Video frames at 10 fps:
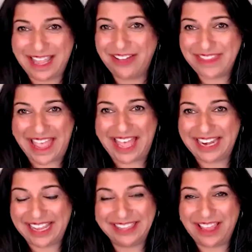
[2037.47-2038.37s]
love that.
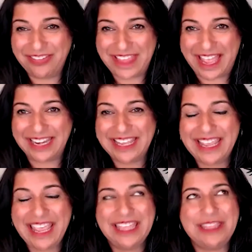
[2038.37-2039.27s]
I love that.
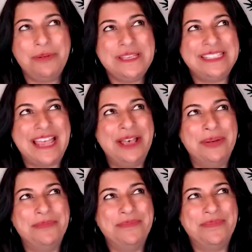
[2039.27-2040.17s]
There was
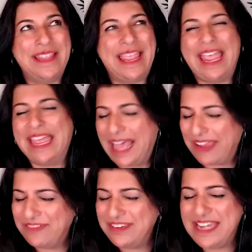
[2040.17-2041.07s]
um, and
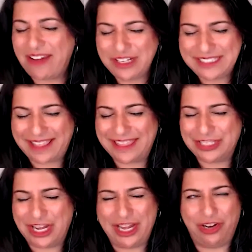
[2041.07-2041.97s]
I've never said
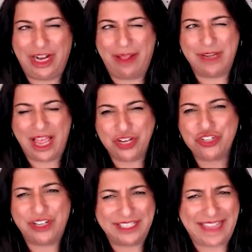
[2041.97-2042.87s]
this on air, and I'm not
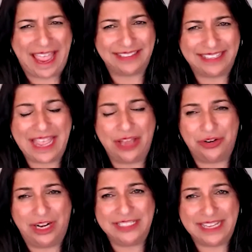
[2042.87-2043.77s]
sure exactly how to
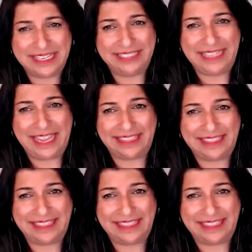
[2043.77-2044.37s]
articulate